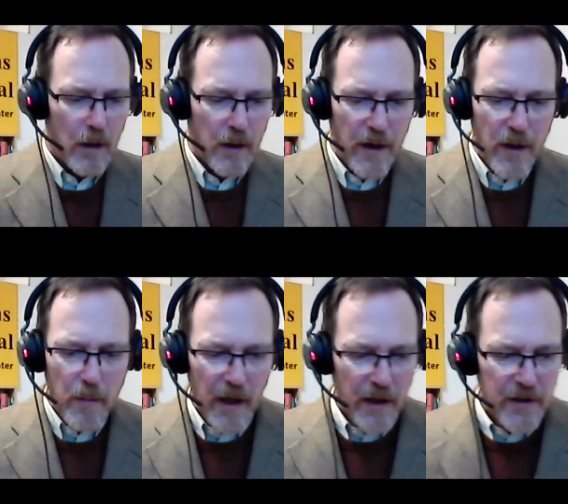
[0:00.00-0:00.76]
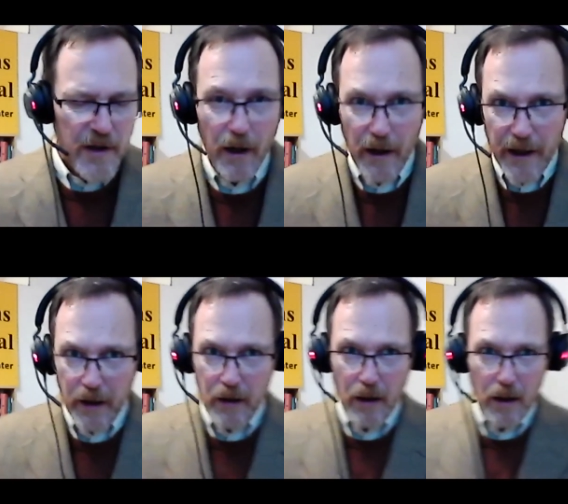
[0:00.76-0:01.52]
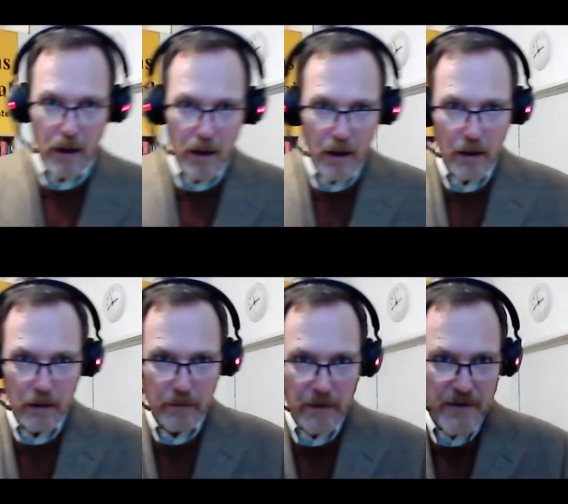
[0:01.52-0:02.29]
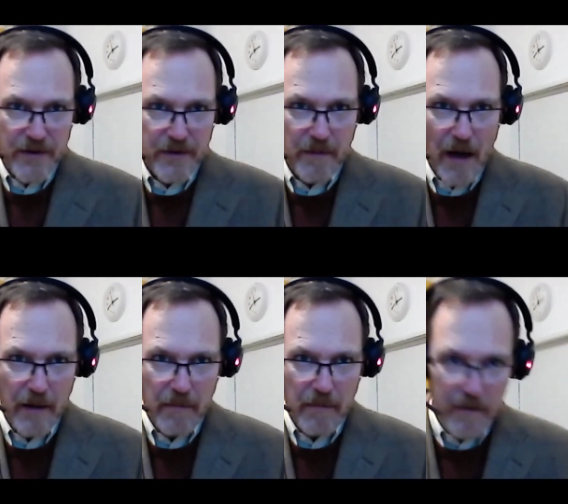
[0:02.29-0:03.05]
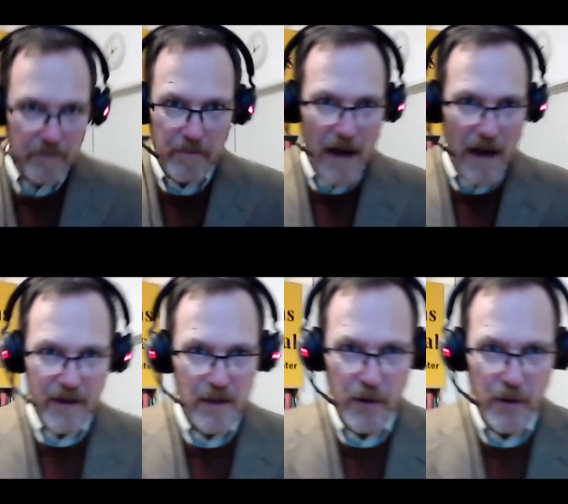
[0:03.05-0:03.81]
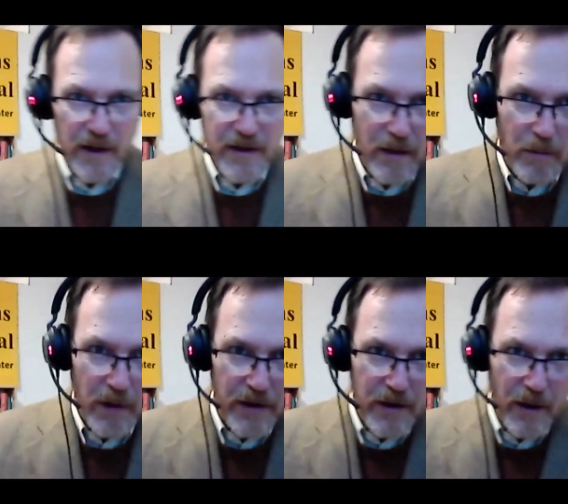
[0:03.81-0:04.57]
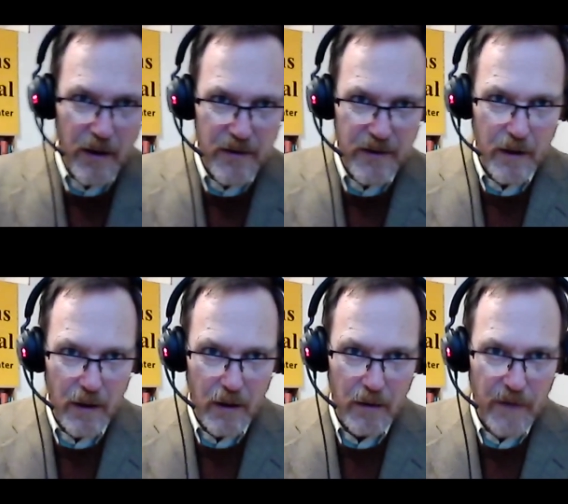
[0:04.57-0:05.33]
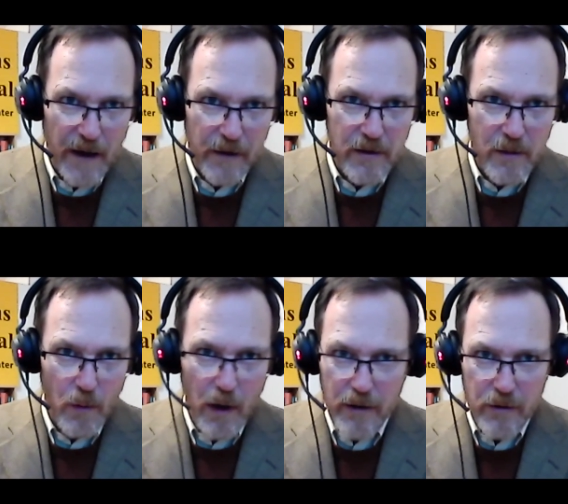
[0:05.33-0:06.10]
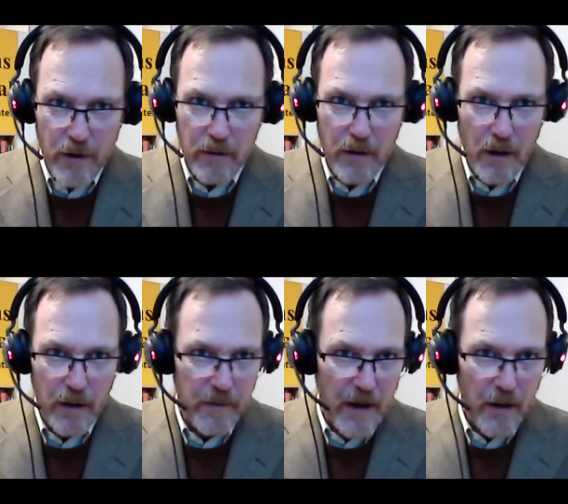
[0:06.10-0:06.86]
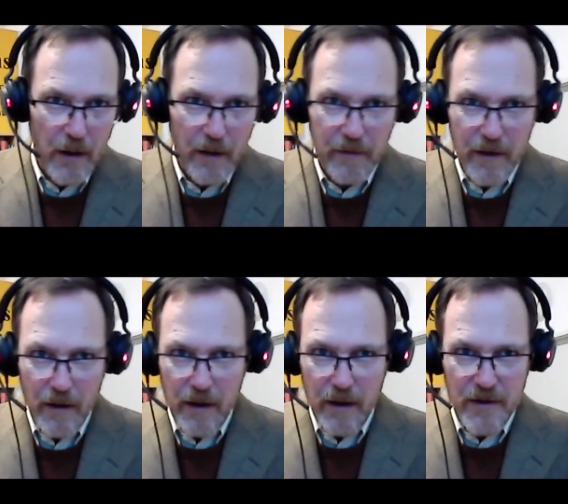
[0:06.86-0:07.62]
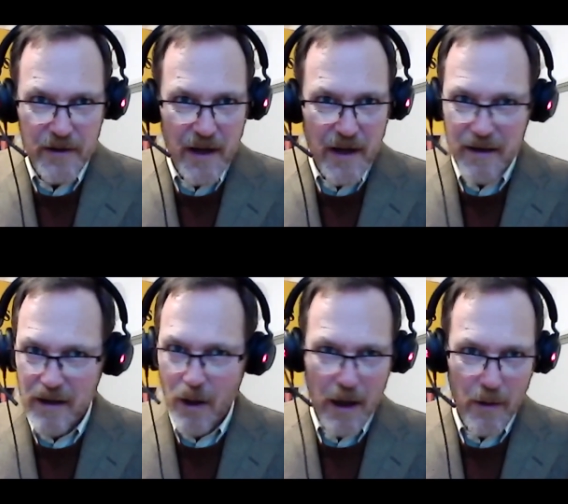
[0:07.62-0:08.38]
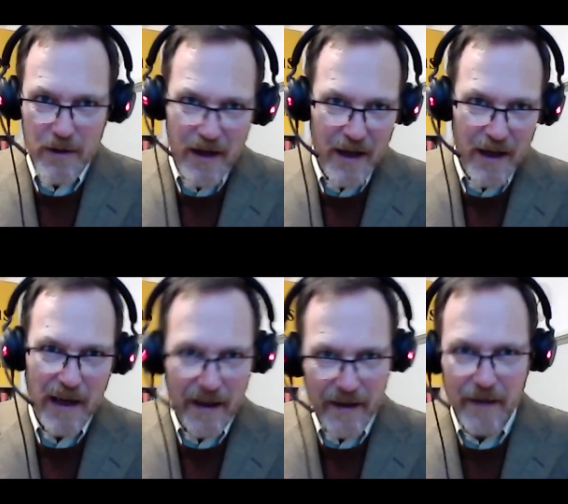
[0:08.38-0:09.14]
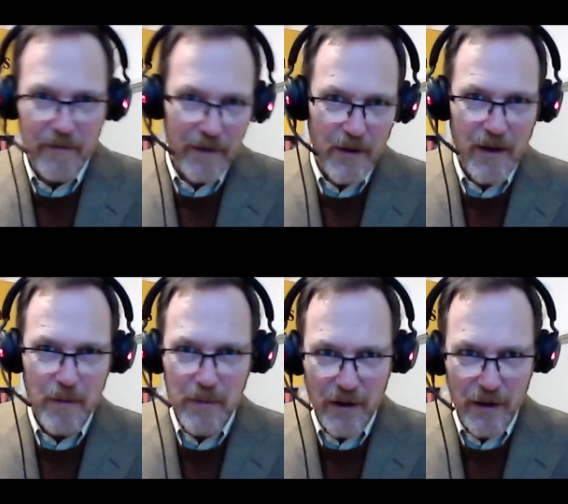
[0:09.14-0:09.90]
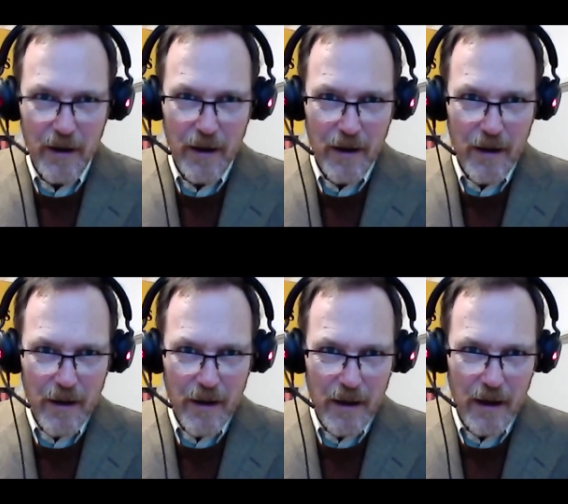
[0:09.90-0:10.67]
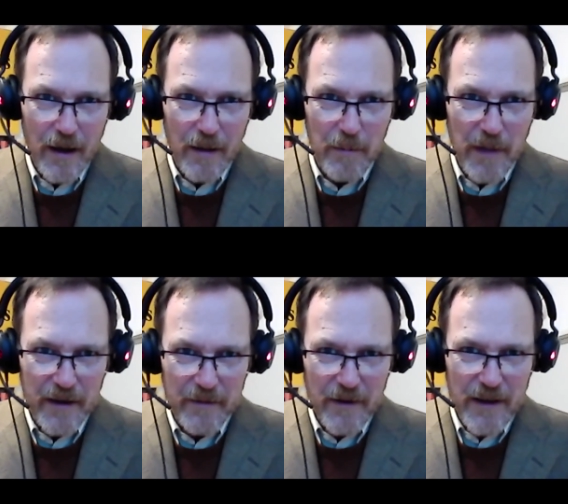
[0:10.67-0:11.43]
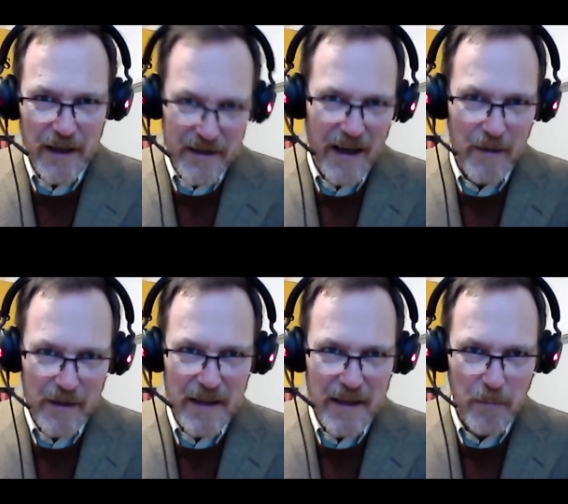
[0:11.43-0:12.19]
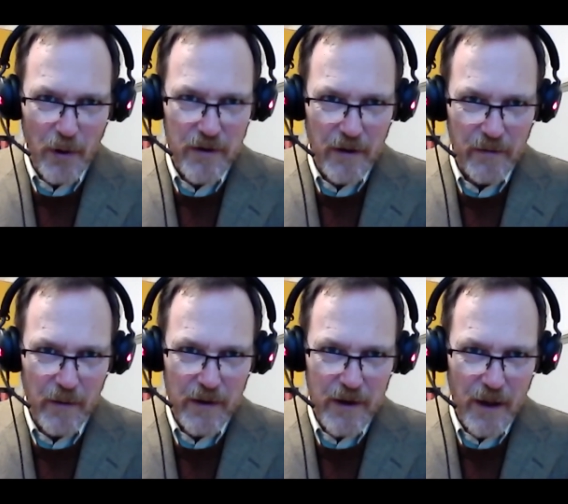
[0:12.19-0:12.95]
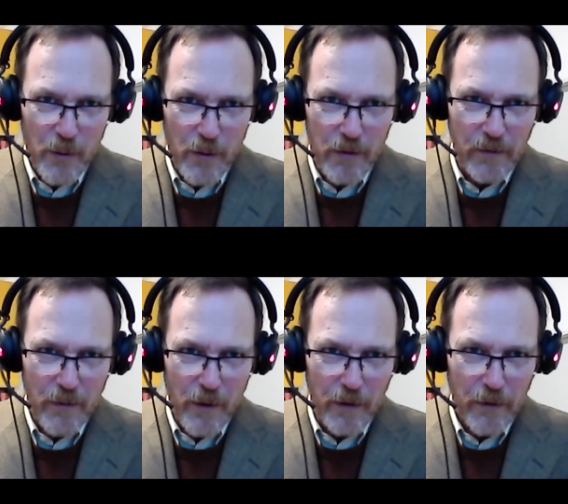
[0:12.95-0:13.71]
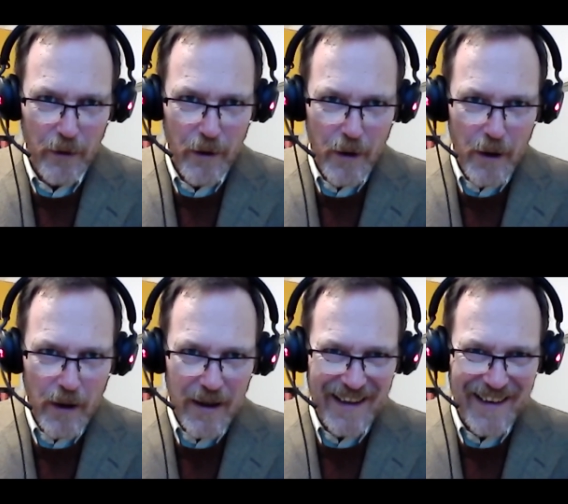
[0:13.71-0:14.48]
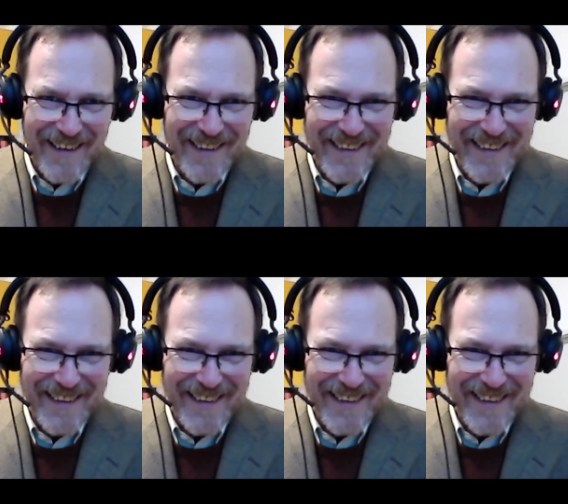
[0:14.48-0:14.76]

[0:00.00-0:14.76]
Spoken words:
In the military, because I have experience in the military. I was in a fighter squadron on aircraft carriers. No, I was not a pilot. I flew the computer. But yes, I am a deep personal friend with Tom Cruise, of course. Uh,